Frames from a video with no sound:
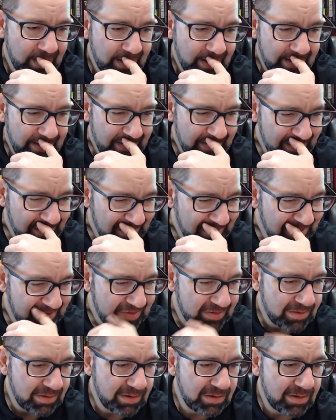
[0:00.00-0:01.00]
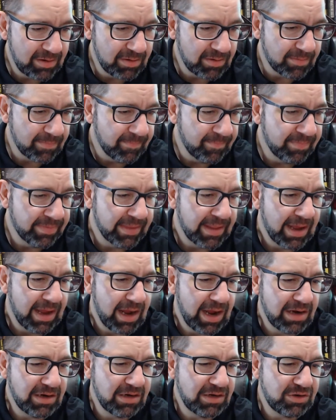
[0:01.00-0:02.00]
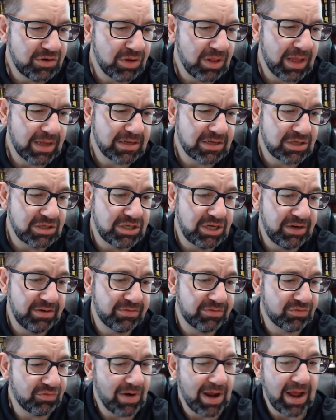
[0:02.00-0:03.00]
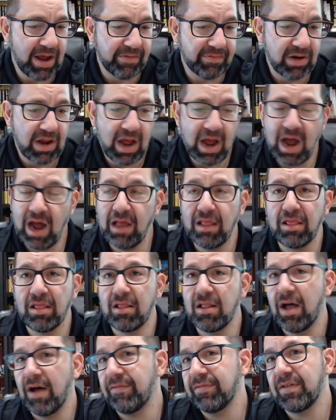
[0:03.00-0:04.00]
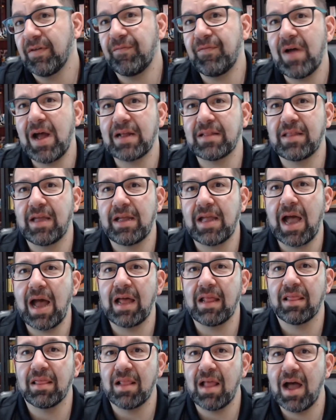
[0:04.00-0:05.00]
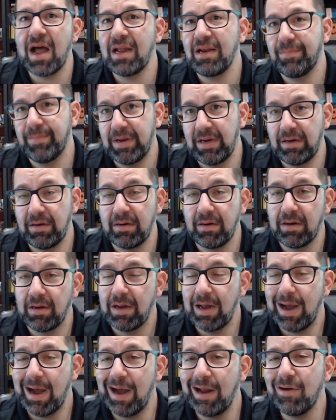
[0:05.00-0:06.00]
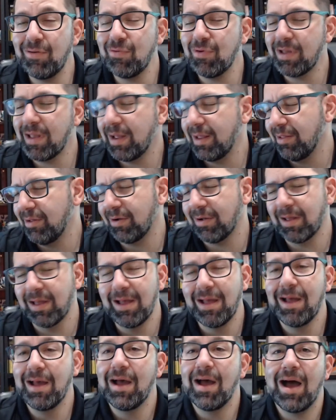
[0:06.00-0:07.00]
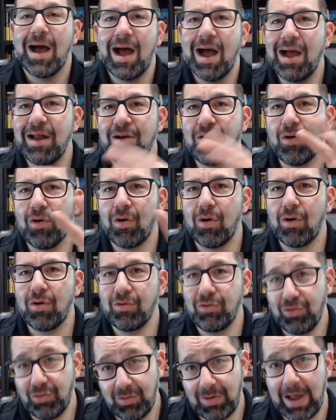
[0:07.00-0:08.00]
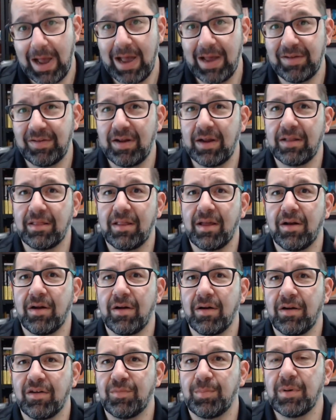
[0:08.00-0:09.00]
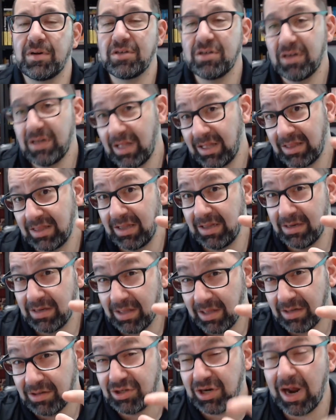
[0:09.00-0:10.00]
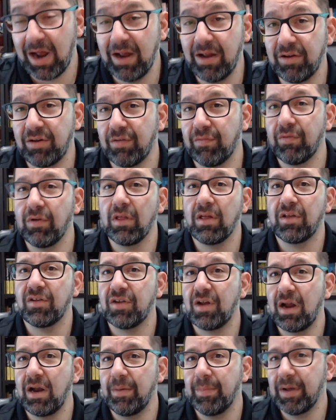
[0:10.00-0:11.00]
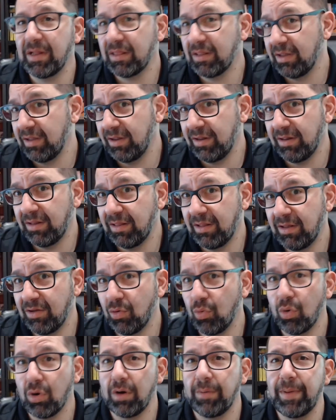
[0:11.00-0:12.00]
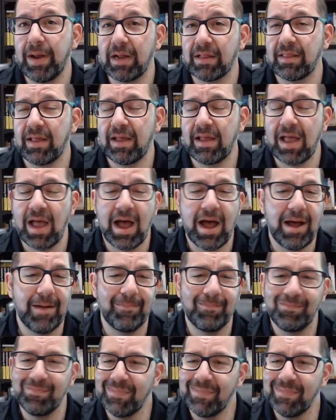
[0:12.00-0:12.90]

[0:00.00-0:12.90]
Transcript: Let's see here. How did you like the Chiefs draft? I love the fact they got linemen. I don't care. Look, I know all you guys out there, especially like the Giants, are really excited about the quarterback they got.